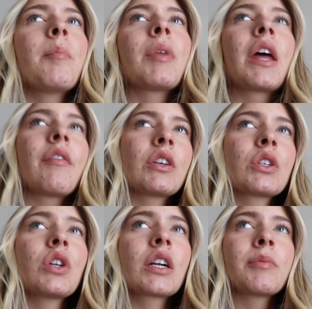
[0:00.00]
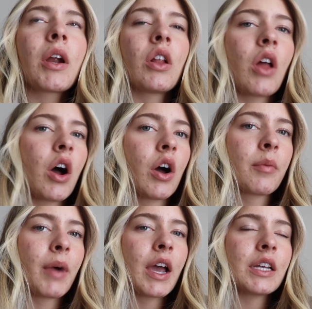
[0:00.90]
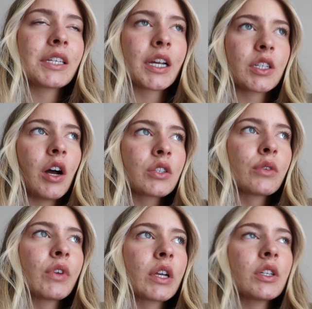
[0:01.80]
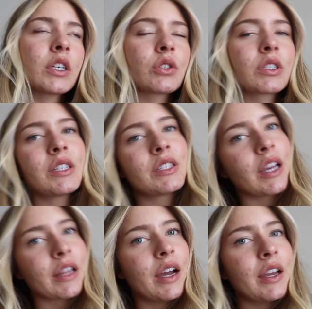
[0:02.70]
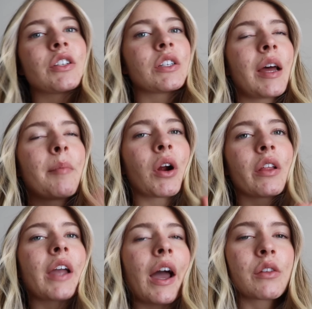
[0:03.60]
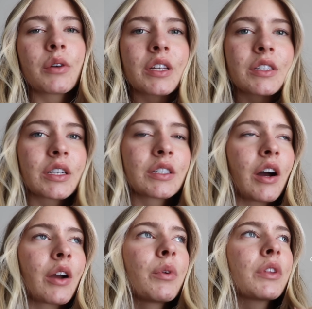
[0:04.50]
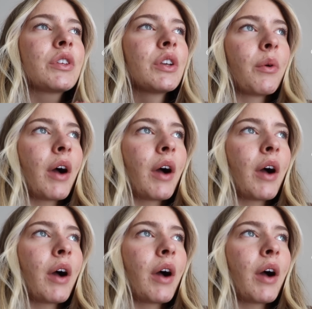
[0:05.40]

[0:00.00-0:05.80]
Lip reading: but then I've also talked about it a lot on my TikTok. So if you guys are interested in seeing that, it's just at Marla Catherine on TikTok with two